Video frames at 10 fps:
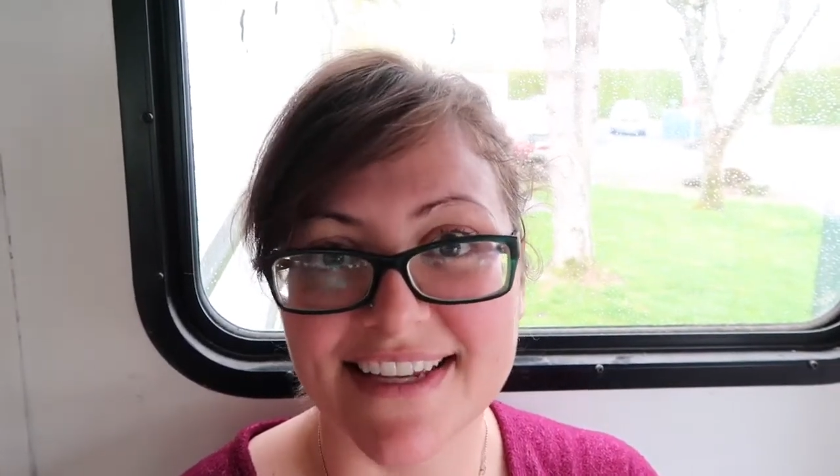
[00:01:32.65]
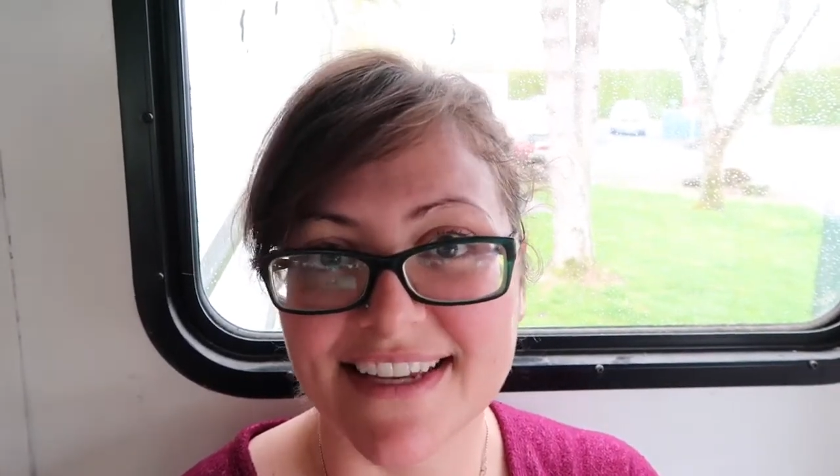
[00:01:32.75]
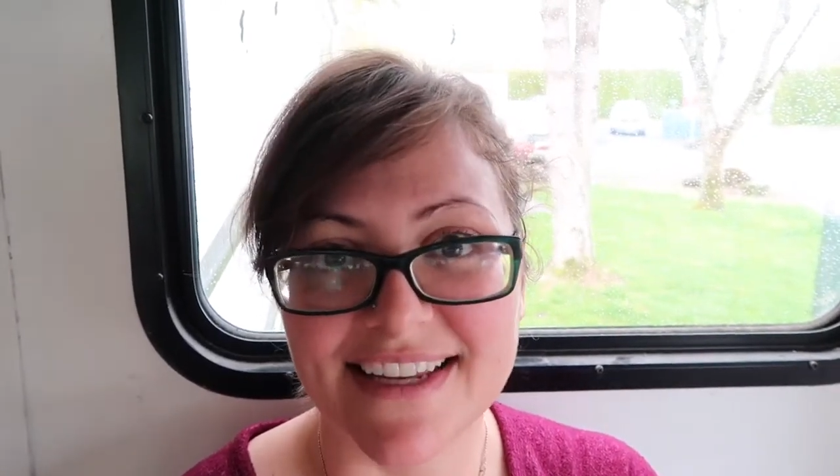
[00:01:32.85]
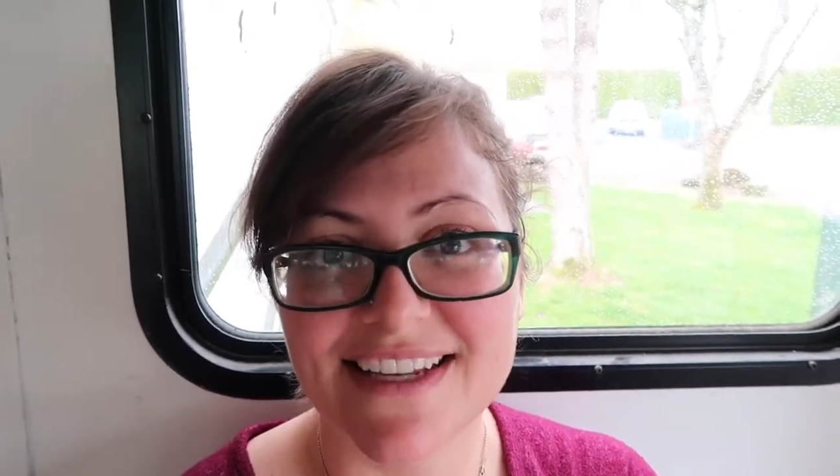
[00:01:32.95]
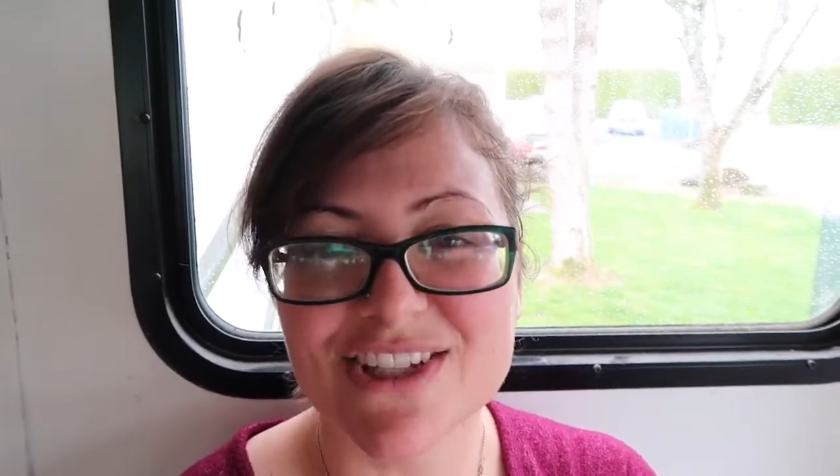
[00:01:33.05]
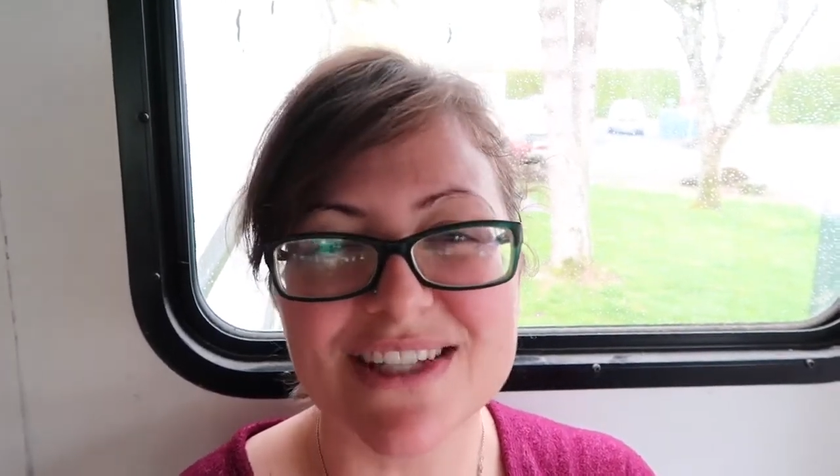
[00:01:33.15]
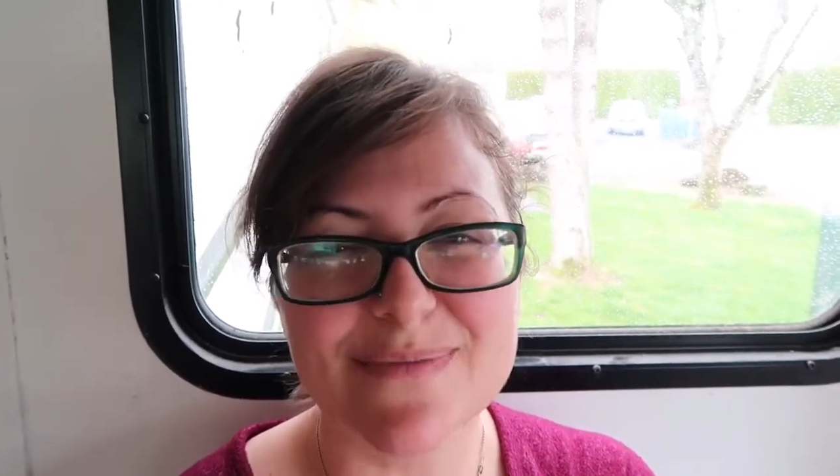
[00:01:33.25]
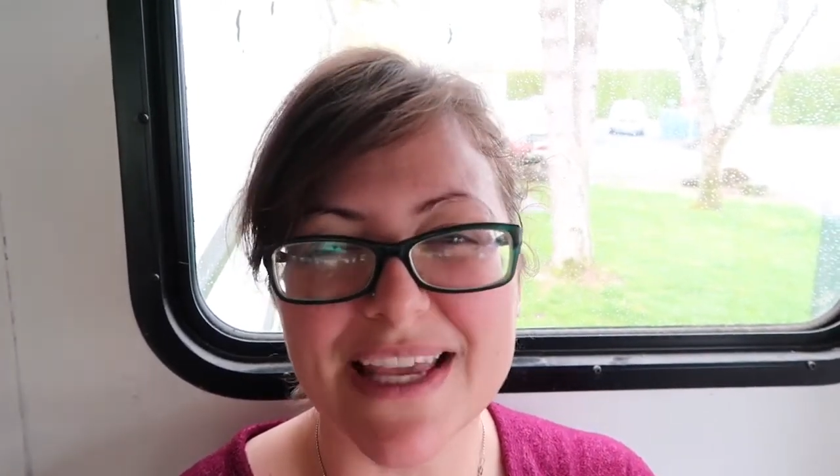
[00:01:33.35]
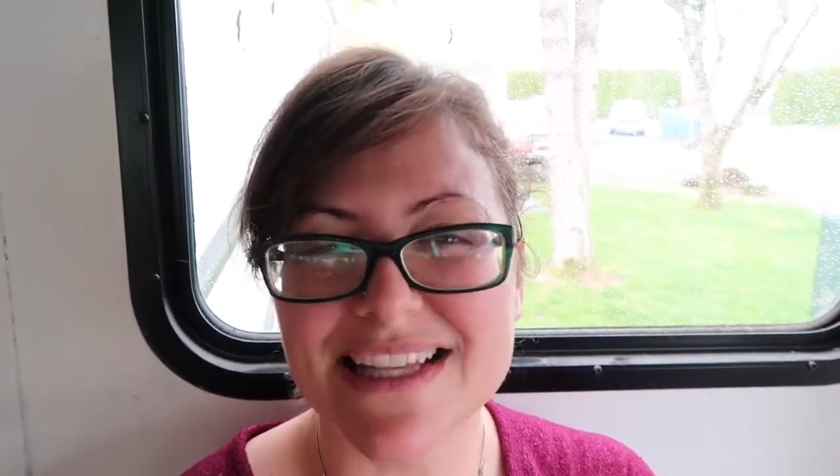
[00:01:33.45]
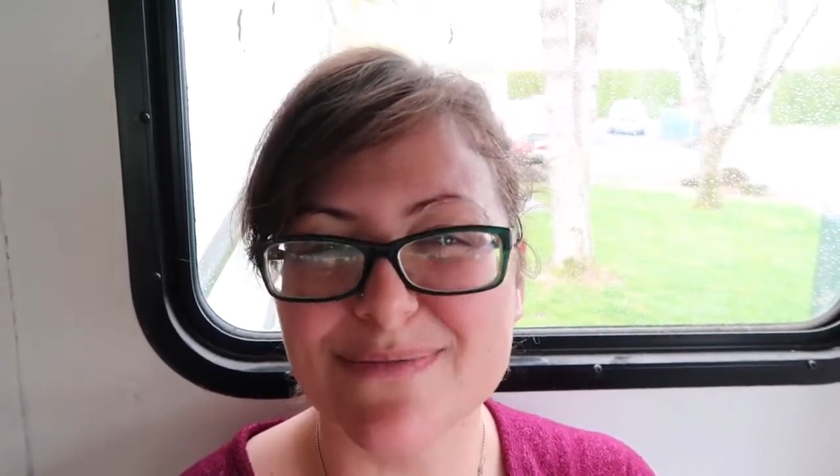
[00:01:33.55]
and it just
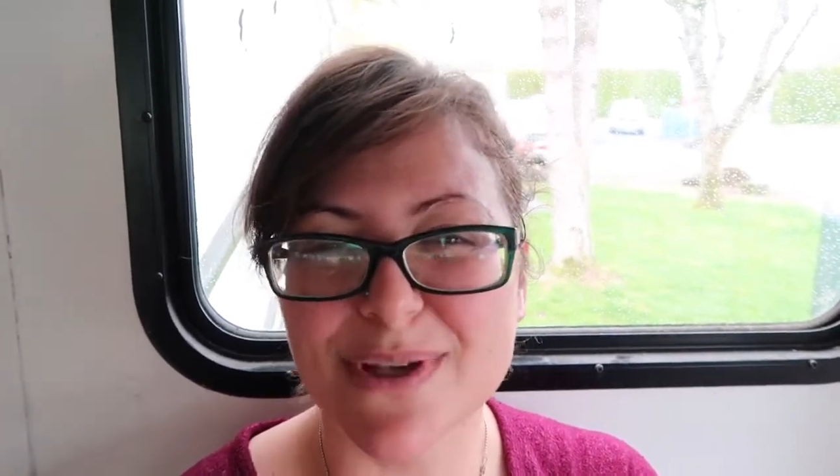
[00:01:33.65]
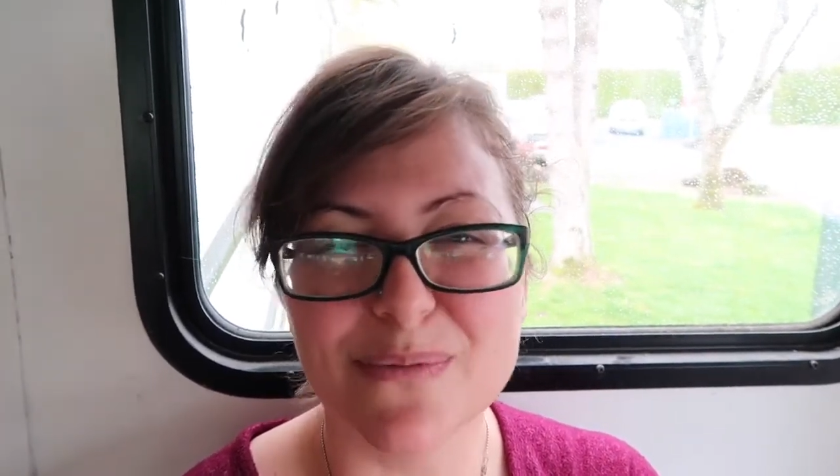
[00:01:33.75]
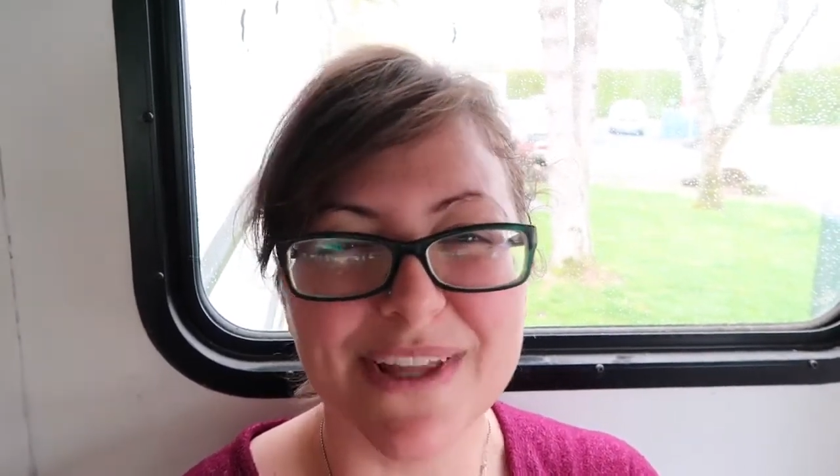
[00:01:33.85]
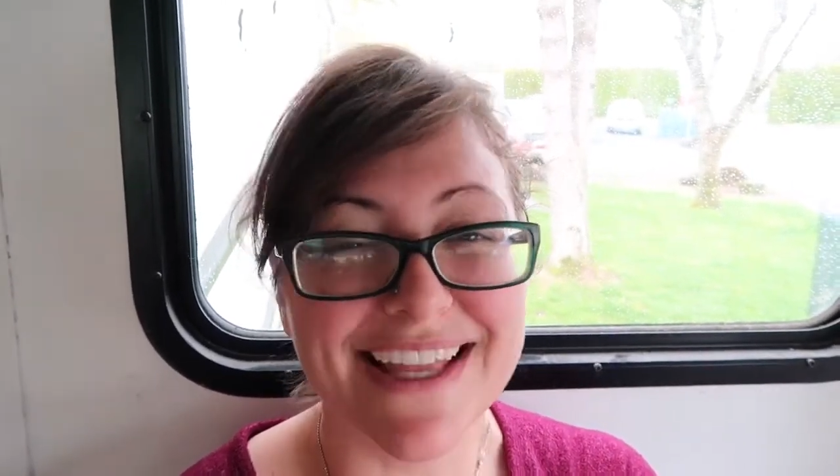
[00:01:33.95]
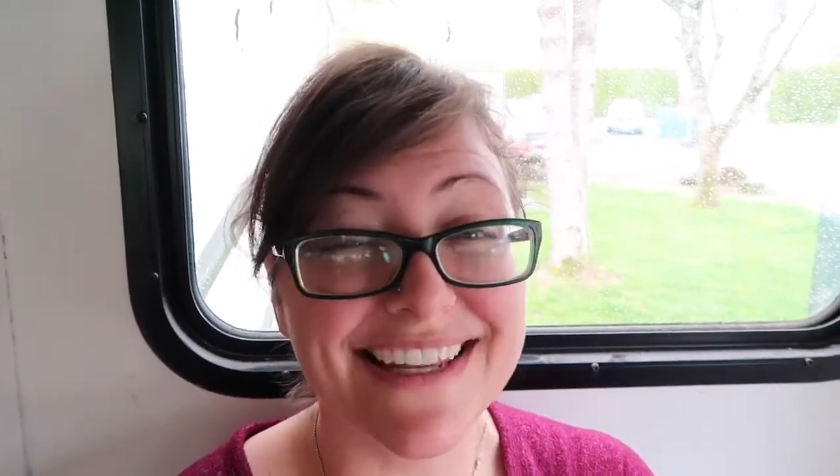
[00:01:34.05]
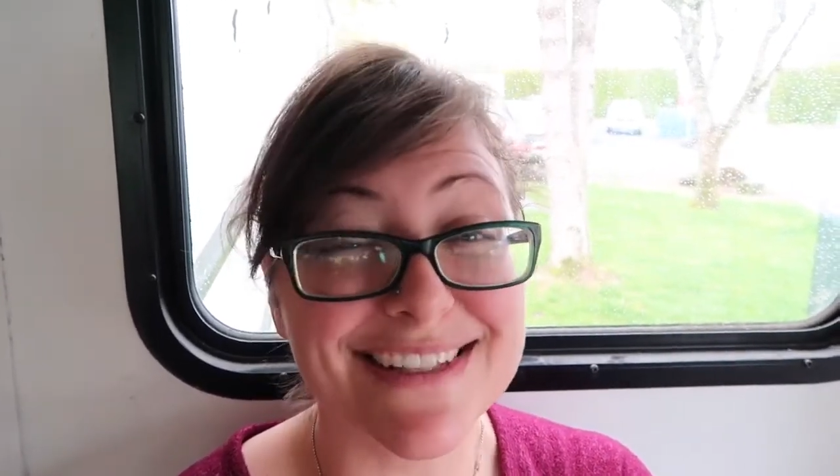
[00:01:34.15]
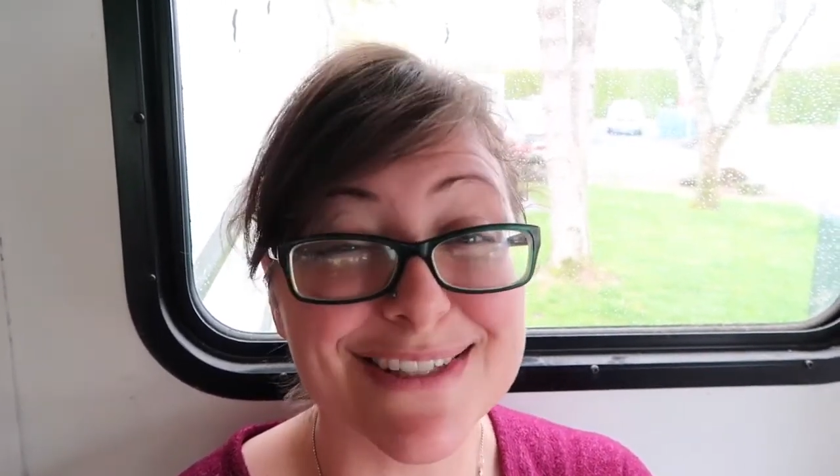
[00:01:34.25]
makes meal planning